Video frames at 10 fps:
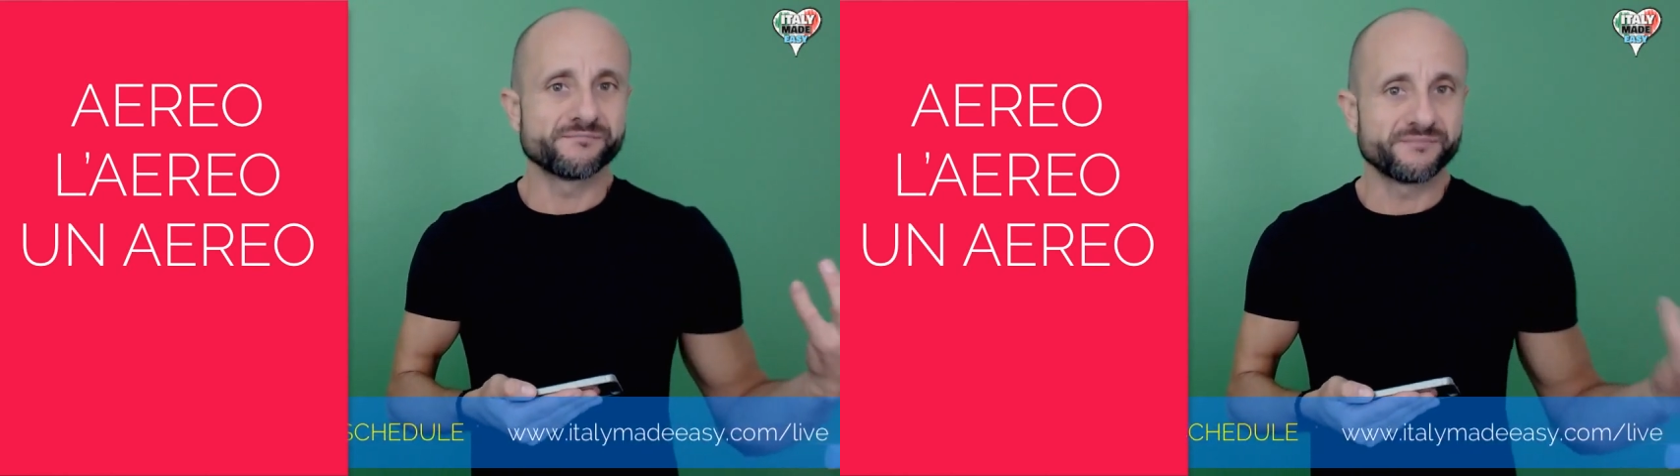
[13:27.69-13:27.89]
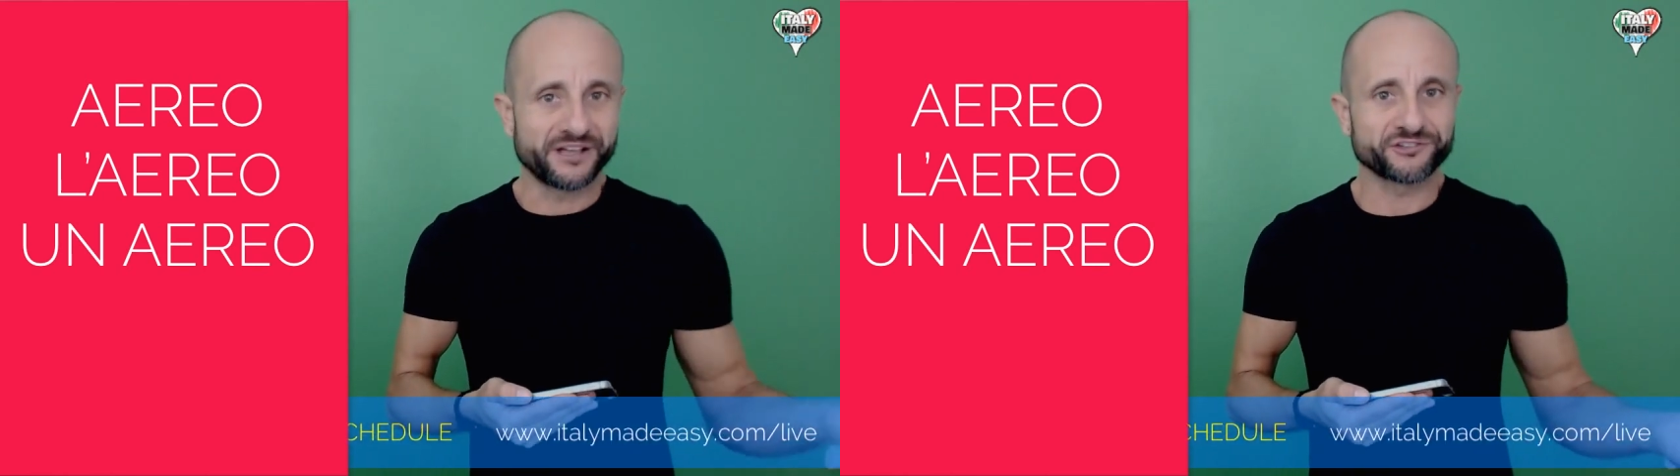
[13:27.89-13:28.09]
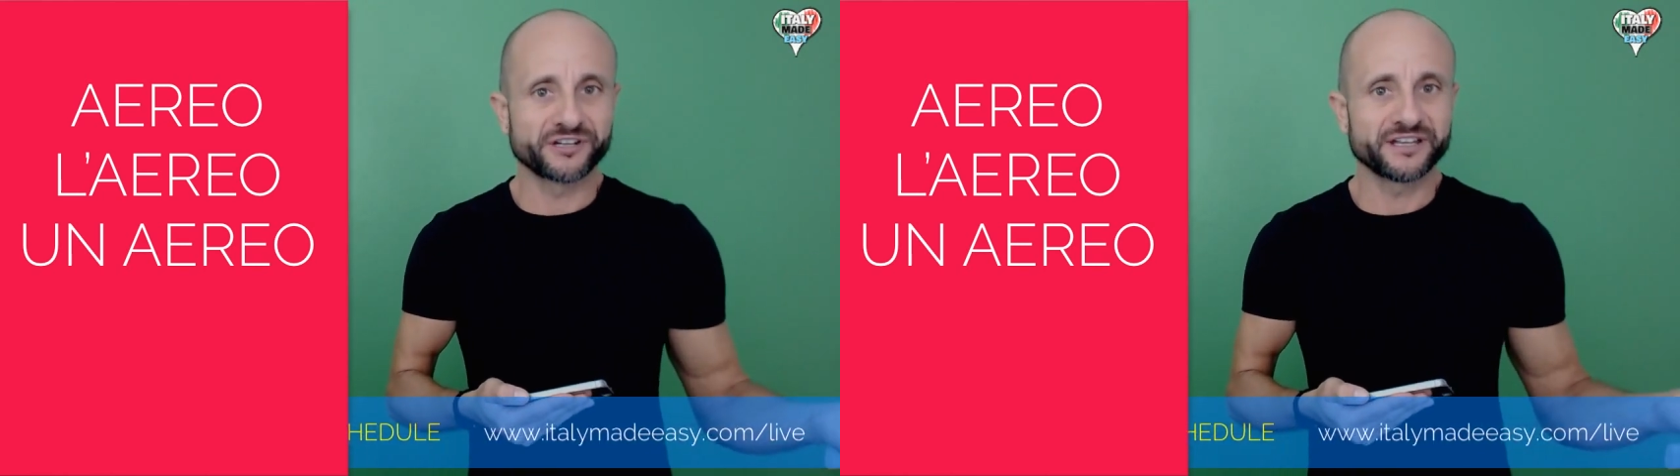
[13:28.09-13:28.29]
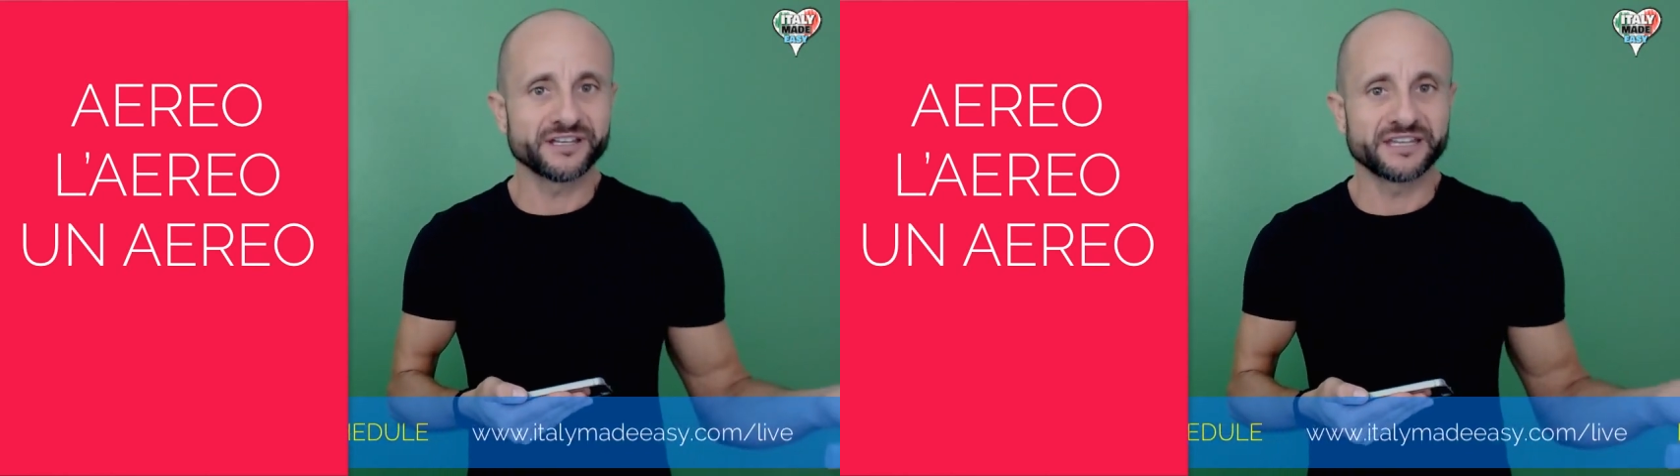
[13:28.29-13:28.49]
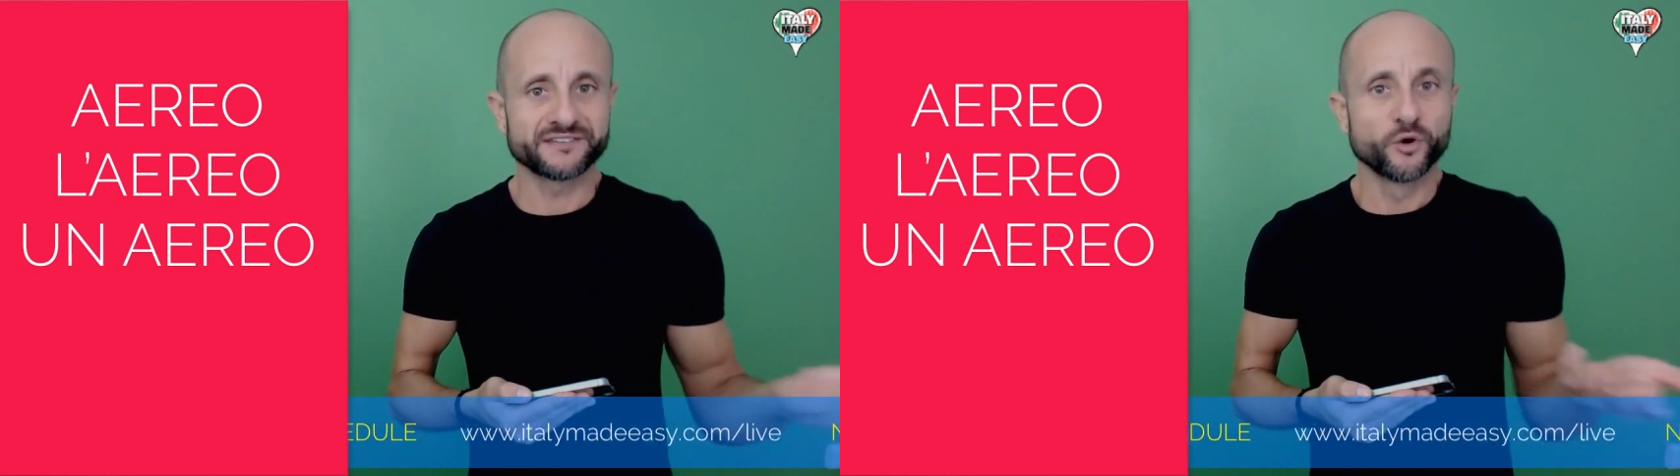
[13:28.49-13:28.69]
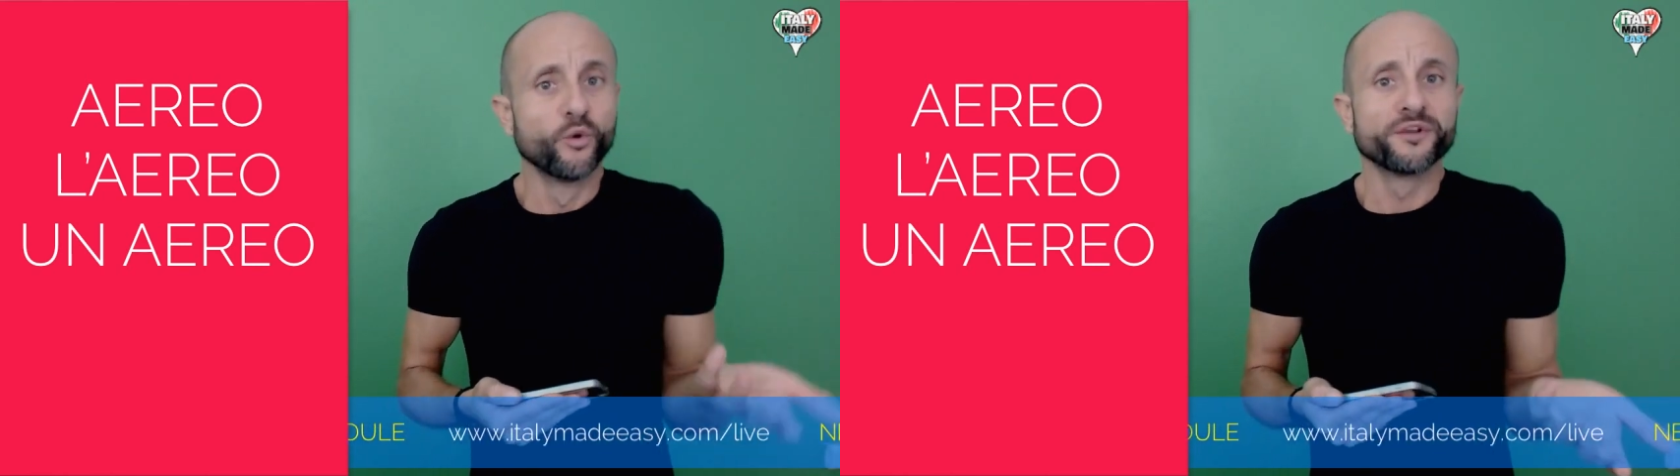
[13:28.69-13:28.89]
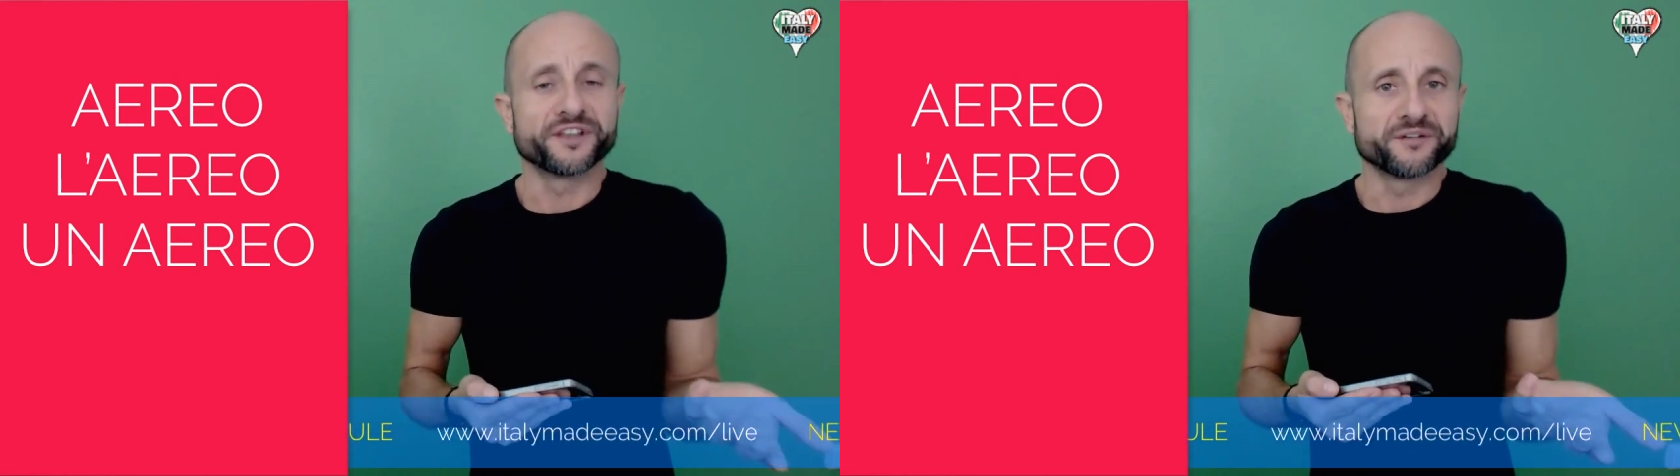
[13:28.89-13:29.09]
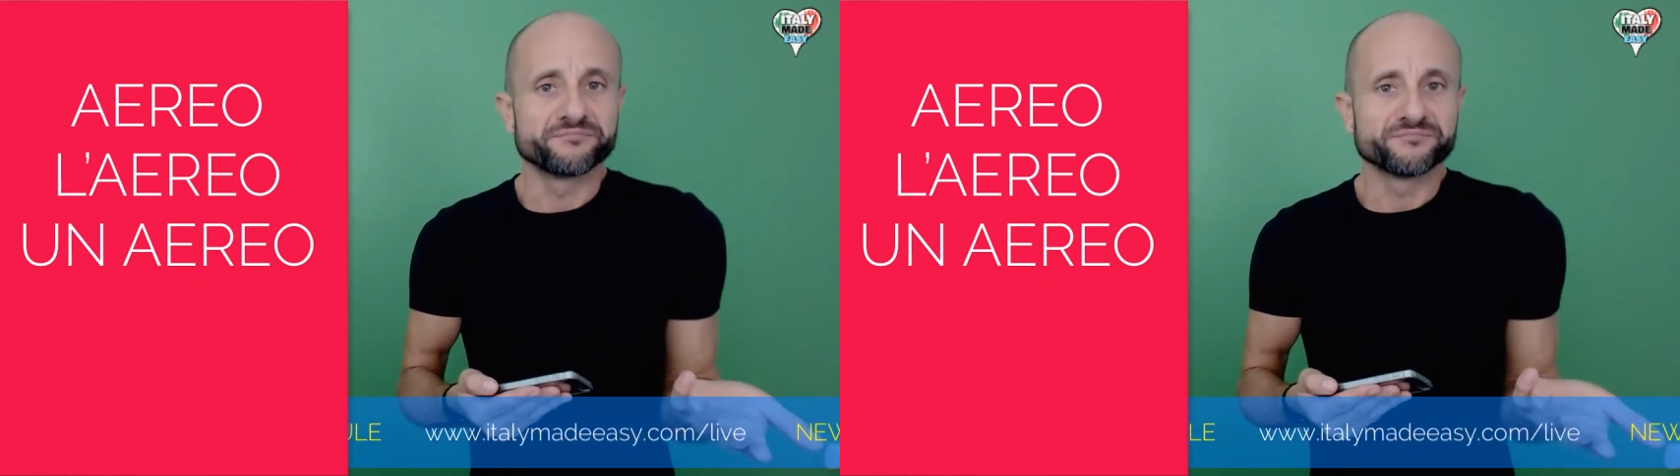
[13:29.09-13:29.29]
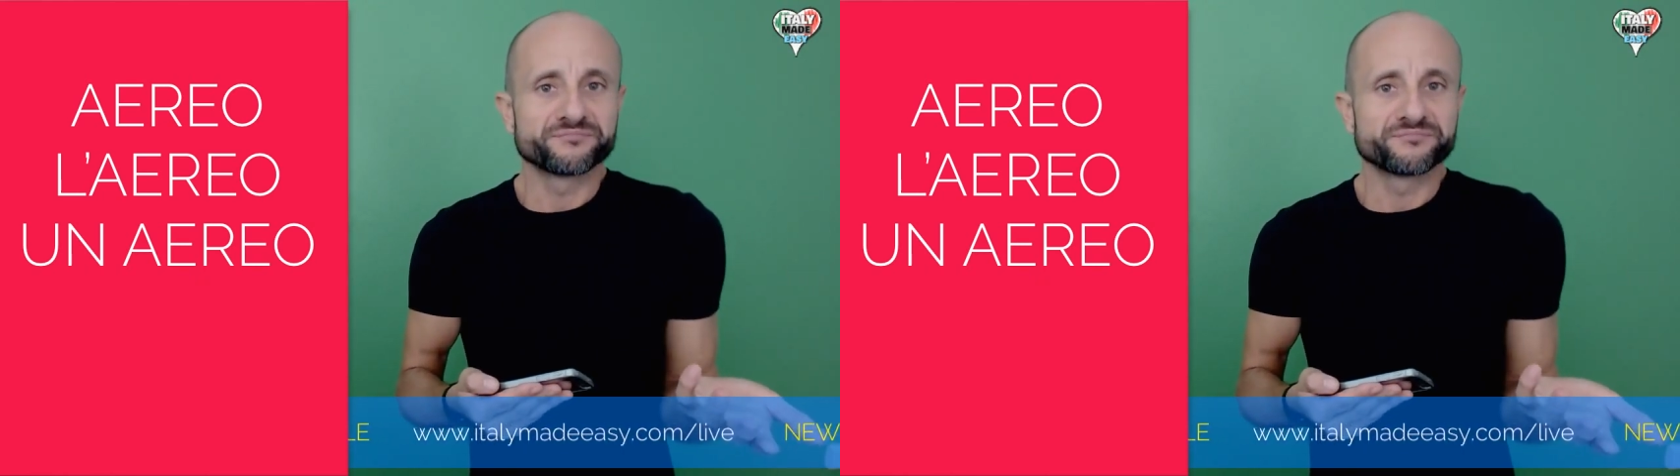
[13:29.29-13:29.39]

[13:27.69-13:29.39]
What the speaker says: masculine is un.